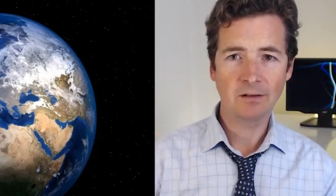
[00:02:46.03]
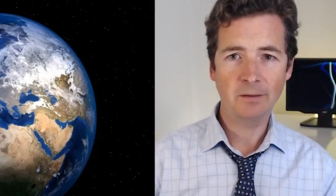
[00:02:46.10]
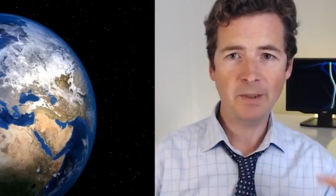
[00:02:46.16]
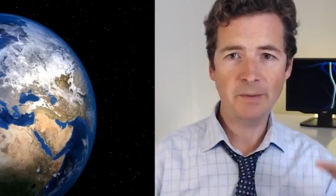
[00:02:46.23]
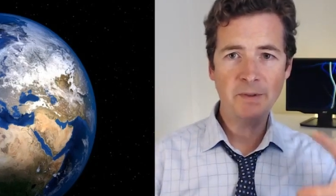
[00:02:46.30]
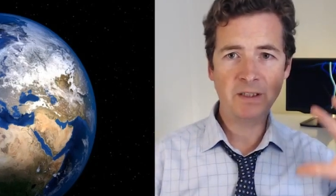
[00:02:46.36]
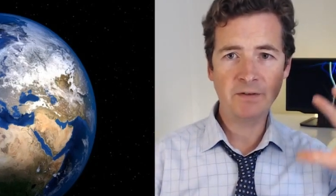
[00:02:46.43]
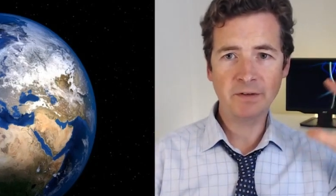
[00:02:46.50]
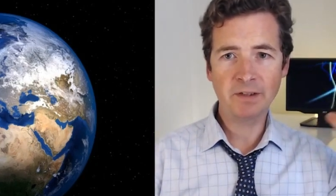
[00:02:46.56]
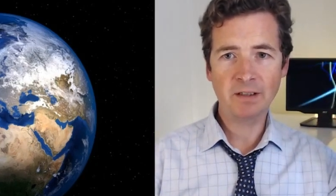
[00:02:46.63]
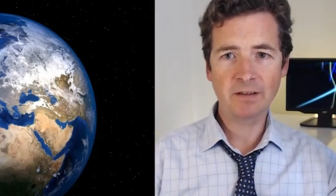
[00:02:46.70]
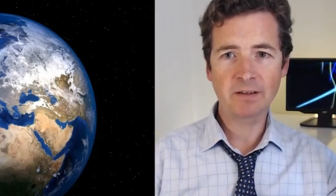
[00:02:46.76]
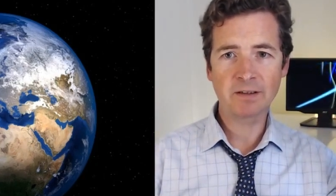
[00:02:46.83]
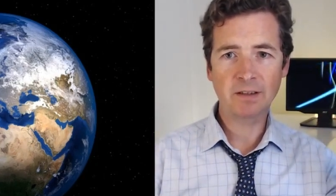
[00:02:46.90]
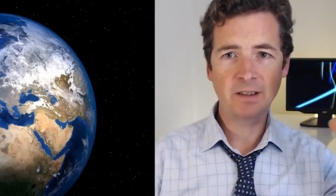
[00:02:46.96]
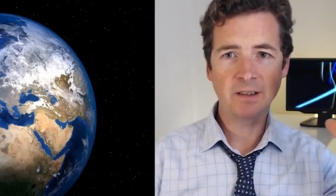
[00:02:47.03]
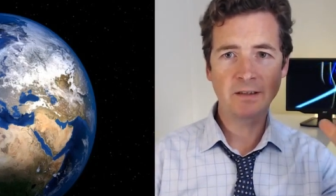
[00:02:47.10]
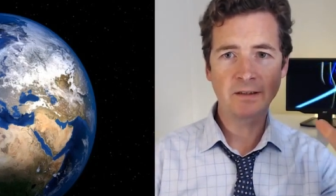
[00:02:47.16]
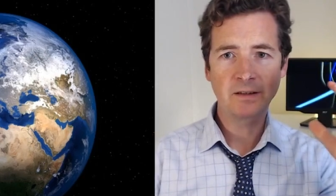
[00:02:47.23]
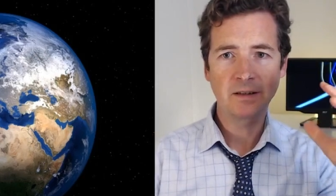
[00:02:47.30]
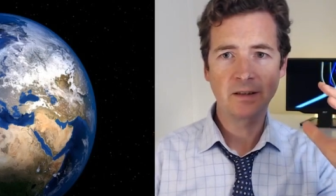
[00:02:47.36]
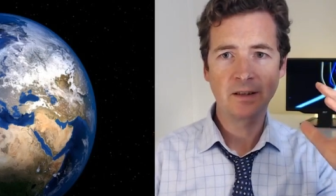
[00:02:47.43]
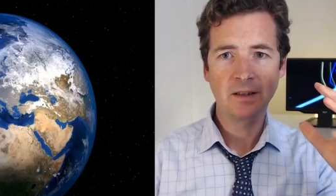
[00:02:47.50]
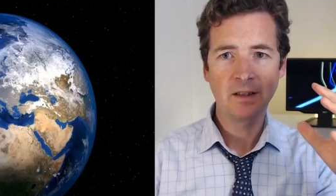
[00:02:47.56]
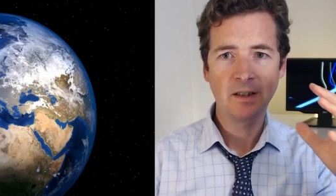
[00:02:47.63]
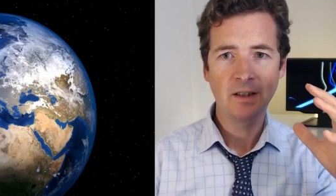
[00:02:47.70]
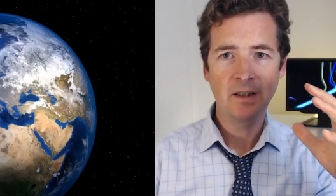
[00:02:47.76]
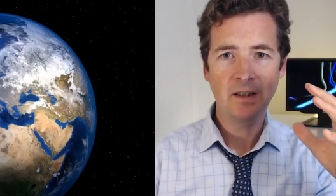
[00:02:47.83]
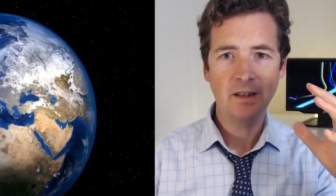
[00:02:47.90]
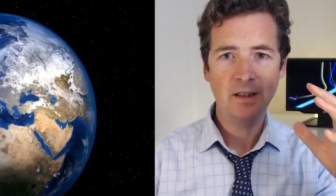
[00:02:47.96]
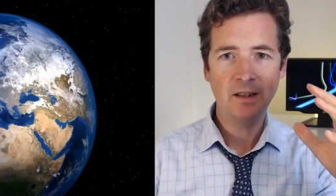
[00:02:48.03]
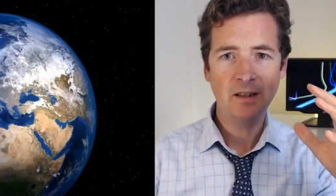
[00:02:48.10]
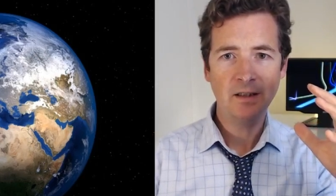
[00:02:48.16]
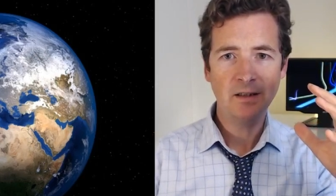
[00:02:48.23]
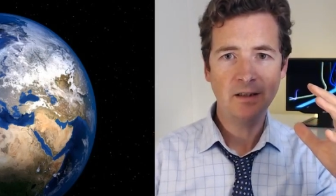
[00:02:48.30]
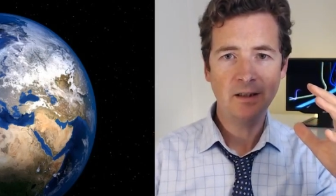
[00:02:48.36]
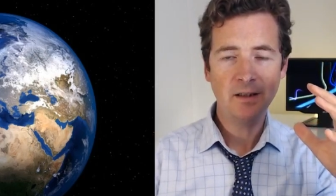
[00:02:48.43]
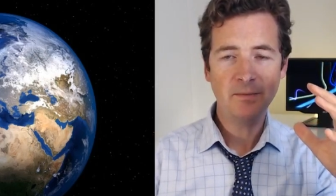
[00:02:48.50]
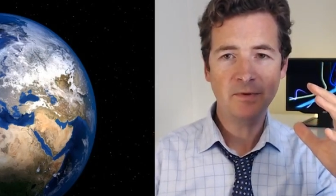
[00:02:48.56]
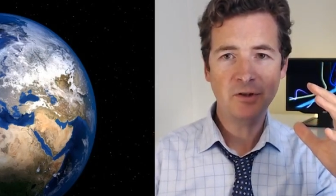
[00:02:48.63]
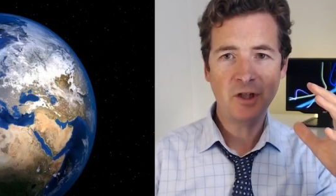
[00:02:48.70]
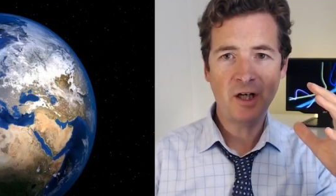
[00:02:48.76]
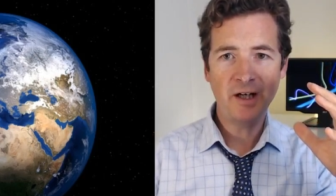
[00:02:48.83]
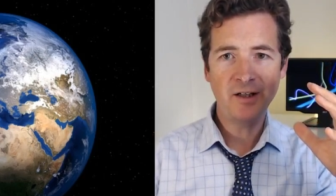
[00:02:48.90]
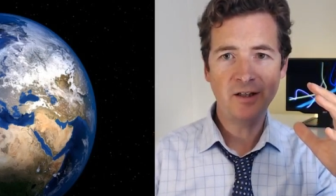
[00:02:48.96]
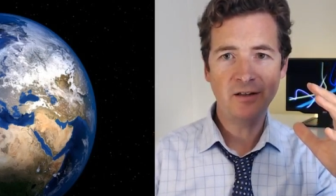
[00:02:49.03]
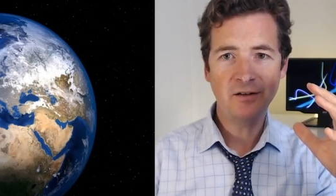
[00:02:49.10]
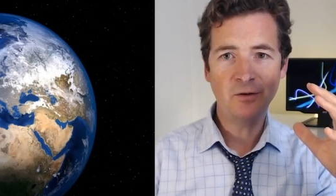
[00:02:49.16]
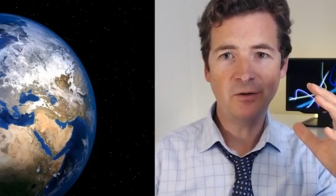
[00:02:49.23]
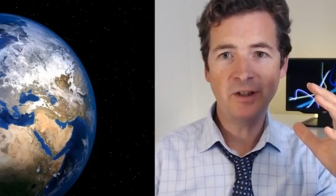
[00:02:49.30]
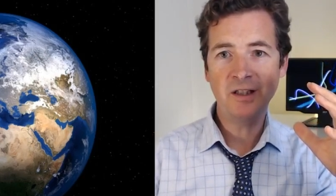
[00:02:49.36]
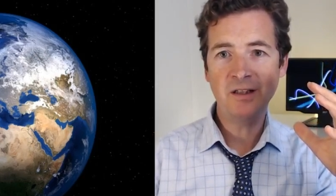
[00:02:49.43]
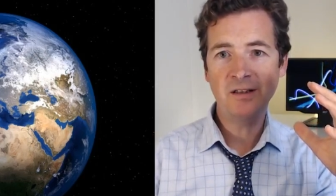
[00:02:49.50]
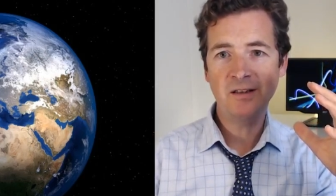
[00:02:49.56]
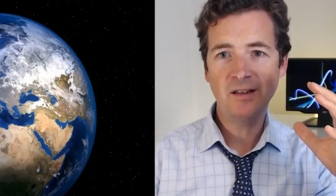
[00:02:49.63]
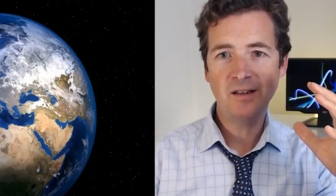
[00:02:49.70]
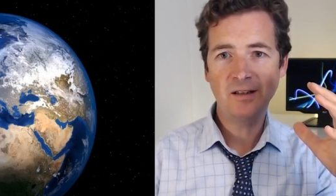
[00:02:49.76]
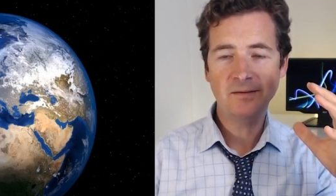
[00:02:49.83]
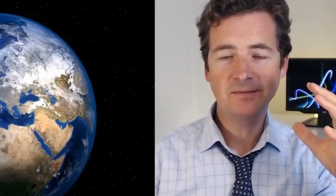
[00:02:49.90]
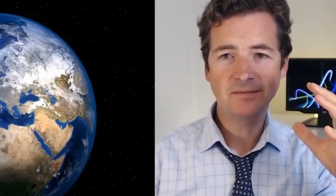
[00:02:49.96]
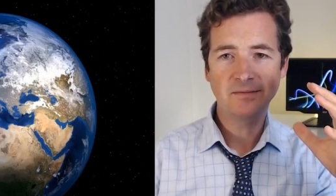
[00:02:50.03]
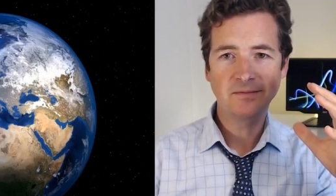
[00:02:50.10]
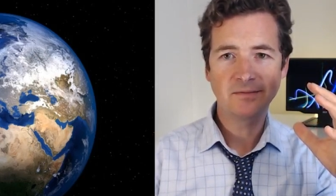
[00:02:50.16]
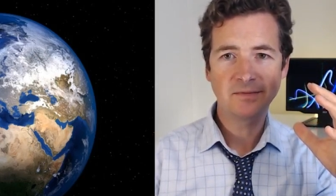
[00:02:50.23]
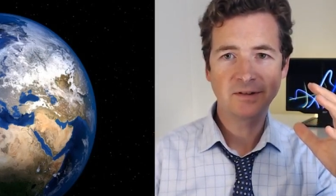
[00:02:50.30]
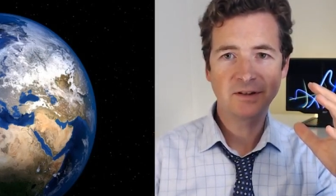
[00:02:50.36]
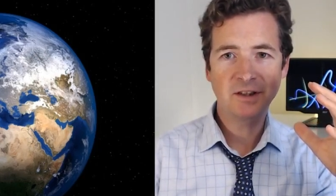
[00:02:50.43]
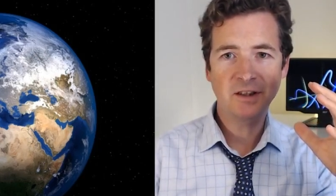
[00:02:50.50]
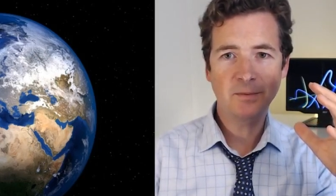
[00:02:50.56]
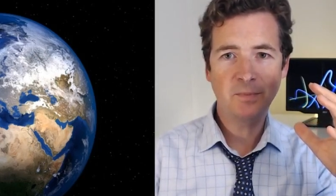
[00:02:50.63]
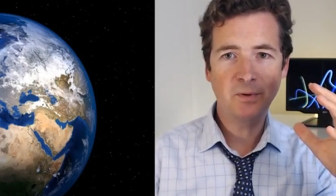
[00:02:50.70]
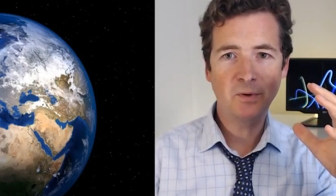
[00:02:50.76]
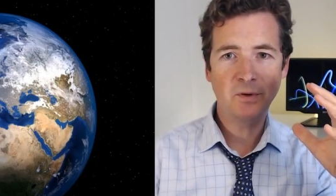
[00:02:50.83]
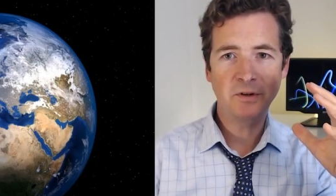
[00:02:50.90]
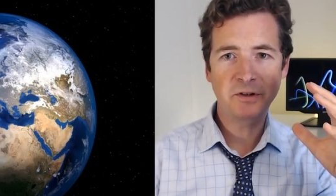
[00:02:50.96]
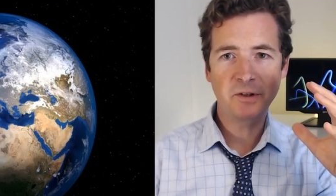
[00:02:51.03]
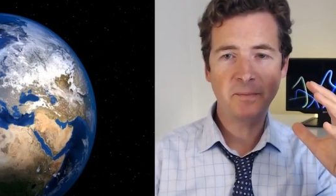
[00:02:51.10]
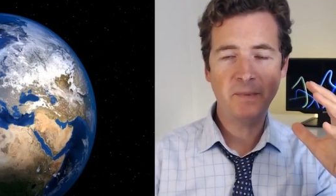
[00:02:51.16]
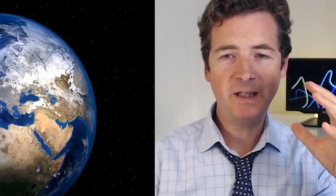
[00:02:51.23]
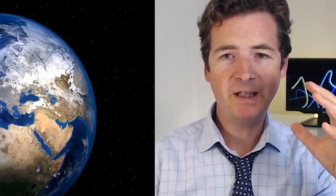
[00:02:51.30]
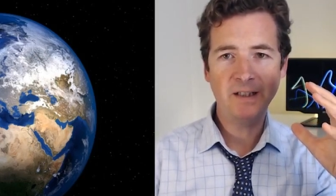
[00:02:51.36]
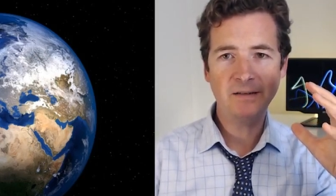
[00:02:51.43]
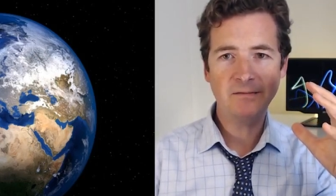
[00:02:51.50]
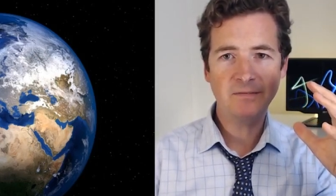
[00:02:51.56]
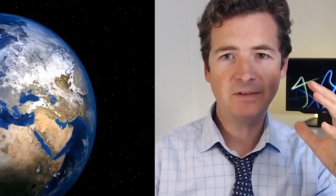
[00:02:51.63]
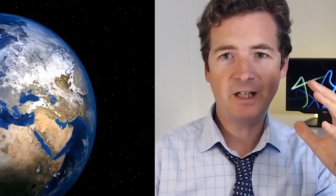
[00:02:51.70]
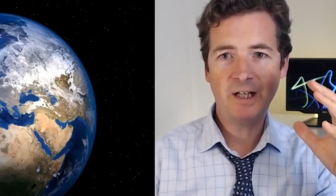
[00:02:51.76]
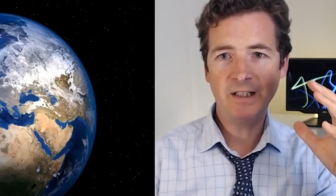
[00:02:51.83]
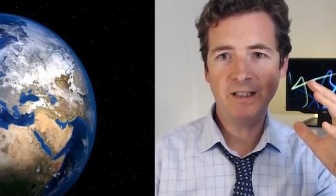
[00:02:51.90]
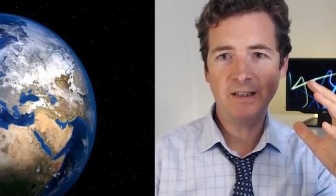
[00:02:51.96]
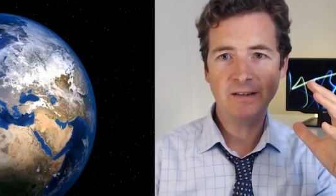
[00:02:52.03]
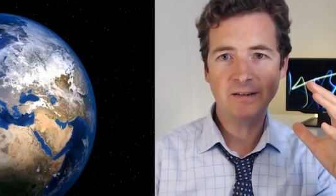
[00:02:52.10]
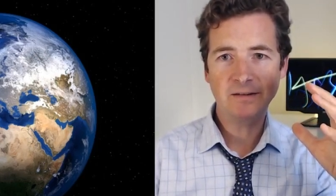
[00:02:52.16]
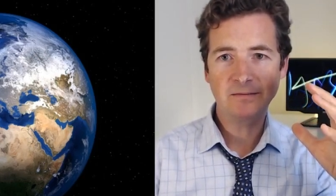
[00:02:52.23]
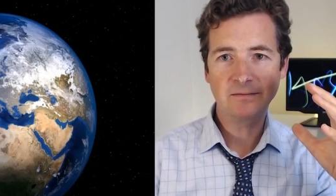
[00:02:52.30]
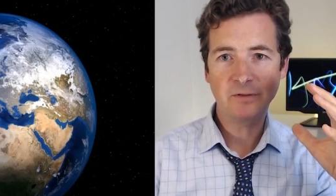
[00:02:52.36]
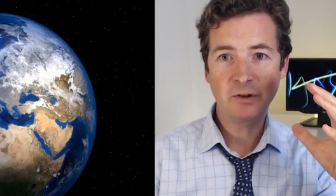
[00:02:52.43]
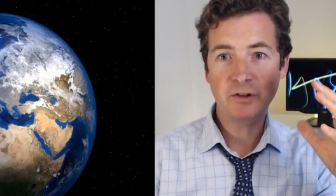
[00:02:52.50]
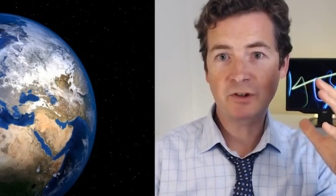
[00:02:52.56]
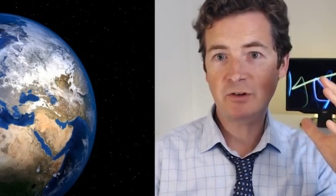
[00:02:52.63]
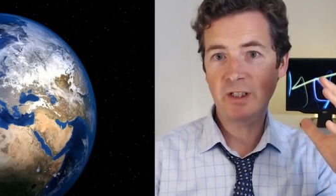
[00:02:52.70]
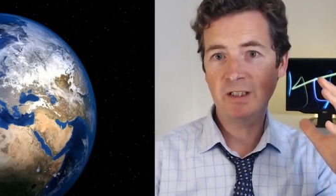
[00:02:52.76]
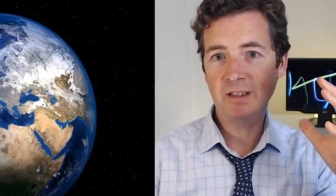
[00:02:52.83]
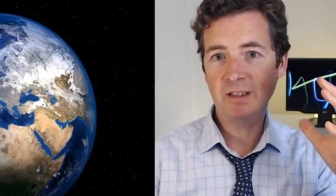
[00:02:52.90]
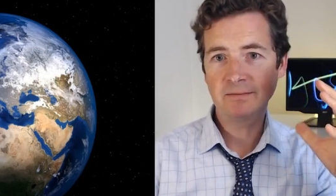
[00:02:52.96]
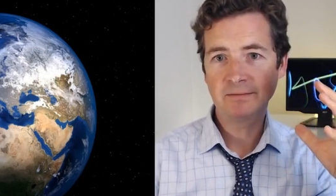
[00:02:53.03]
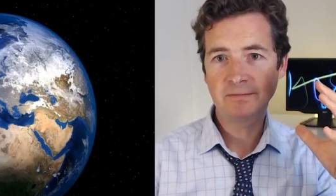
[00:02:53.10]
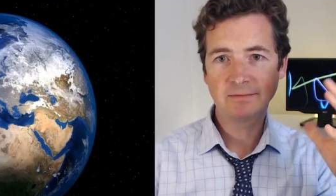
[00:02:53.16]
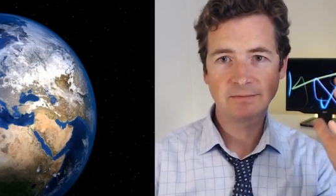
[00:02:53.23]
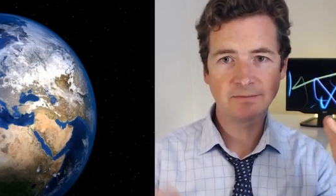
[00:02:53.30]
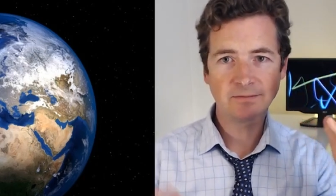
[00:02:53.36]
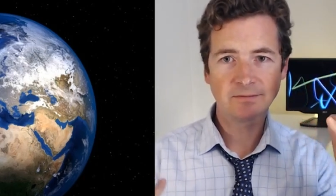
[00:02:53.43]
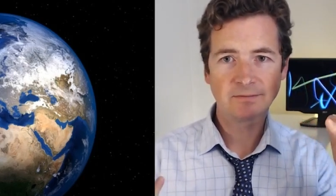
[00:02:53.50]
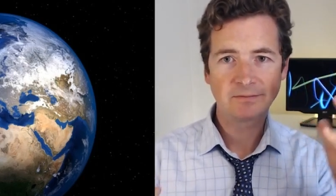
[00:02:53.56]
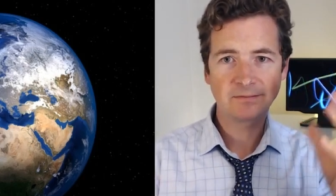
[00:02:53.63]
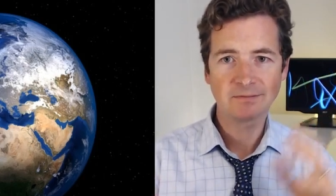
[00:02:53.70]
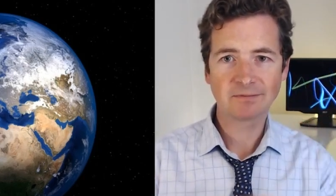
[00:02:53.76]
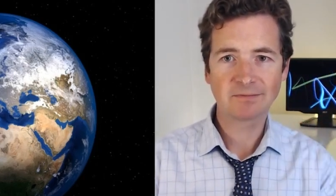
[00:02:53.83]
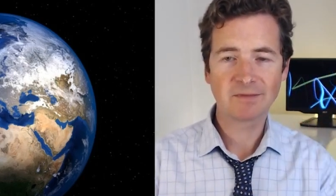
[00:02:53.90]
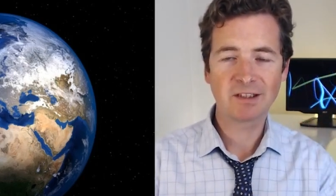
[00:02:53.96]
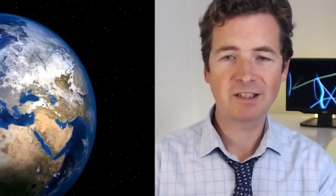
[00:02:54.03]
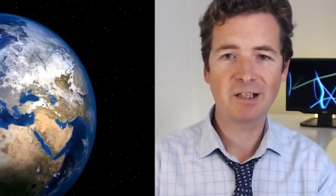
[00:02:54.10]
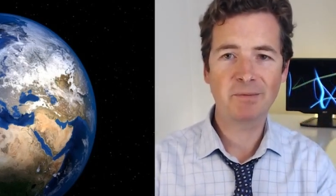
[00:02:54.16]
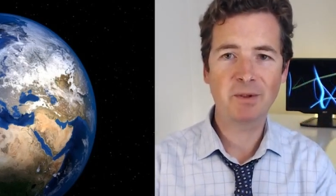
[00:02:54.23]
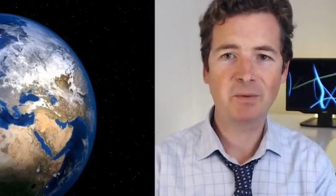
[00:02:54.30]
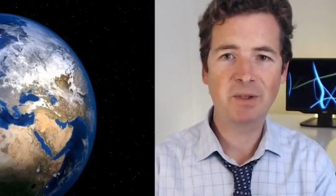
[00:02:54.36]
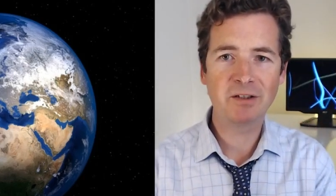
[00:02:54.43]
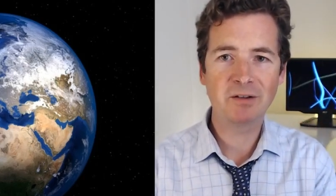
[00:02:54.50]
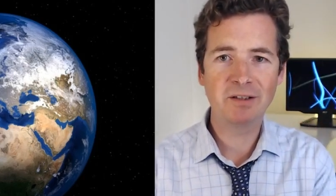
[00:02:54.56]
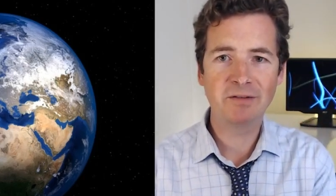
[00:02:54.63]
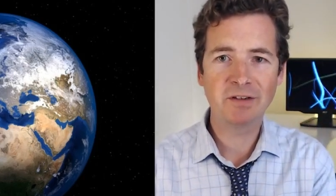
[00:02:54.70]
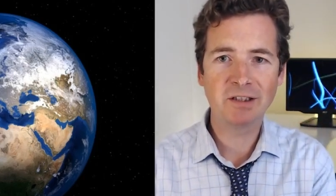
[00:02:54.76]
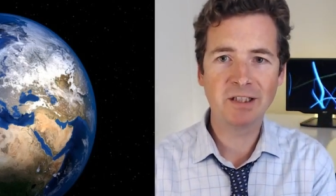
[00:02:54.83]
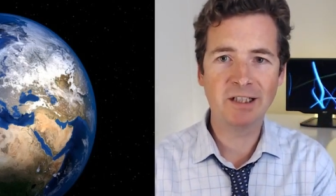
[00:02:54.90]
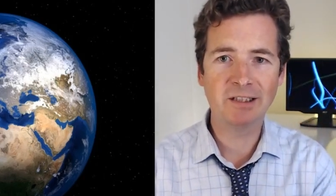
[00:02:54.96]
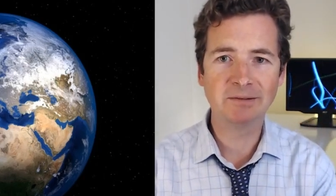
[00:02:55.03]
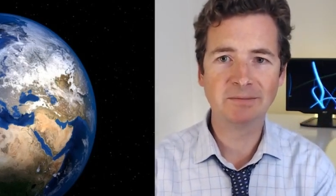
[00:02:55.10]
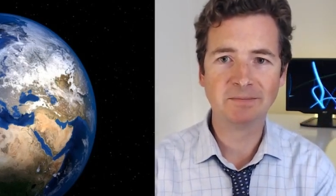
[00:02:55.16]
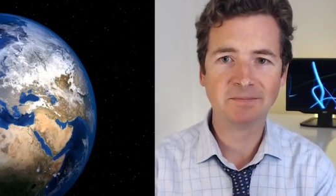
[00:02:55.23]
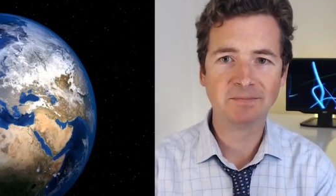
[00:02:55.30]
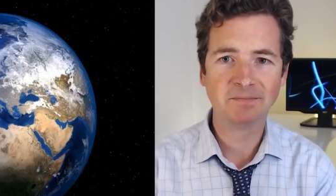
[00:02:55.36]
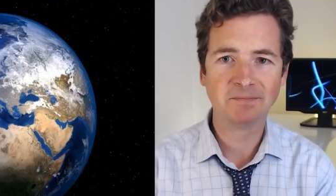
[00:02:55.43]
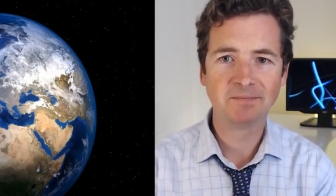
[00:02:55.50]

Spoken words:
Or maybe you live on the other side, in China or India, Singapore, Japan, Thailand, Australia. Tell me where you're living now.